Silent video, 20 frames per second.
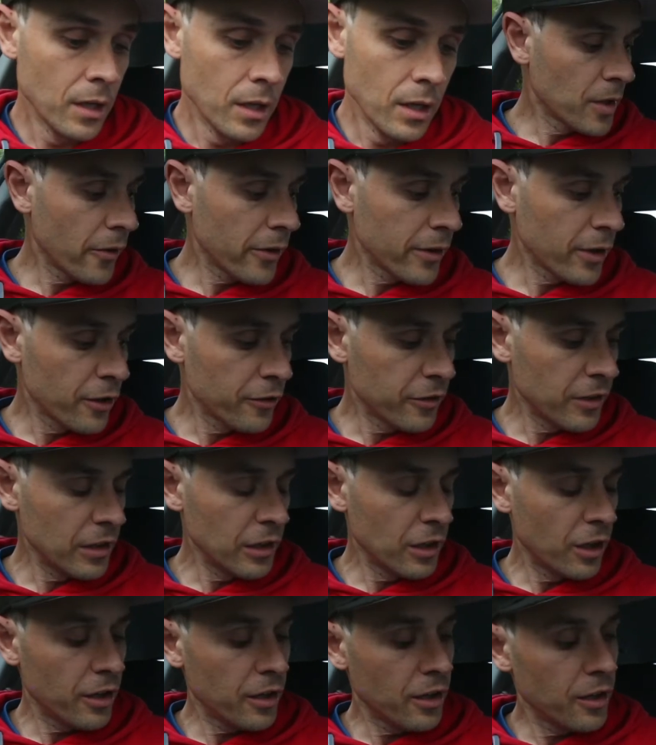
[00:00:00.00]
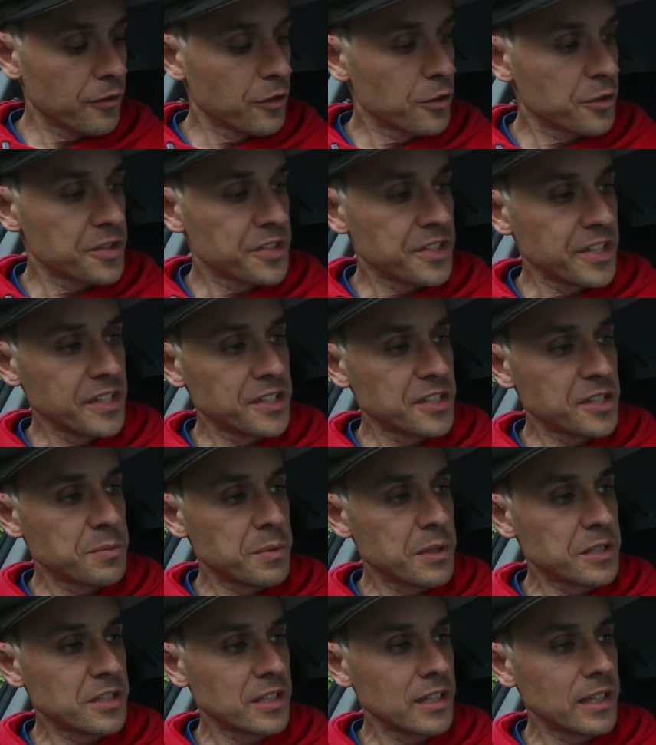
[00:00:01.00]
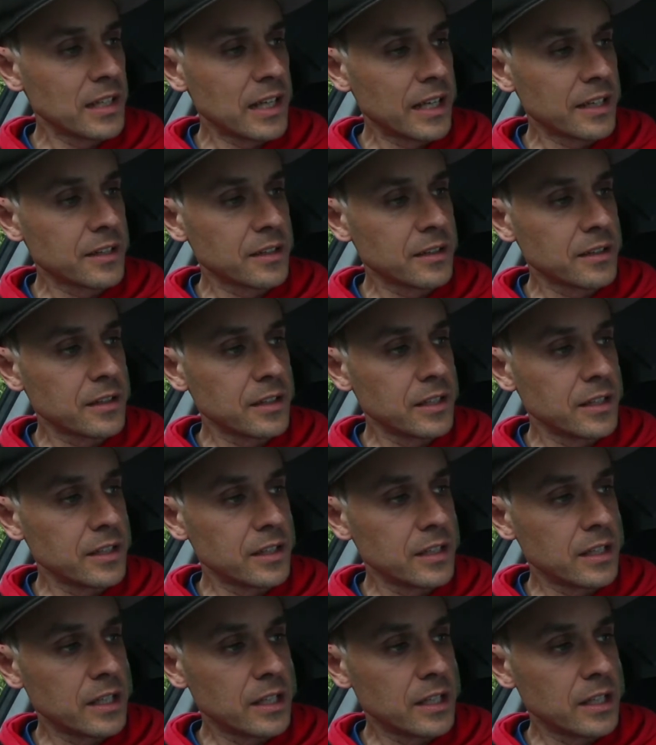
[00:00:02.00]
Going over a lot of the receipts, especially like the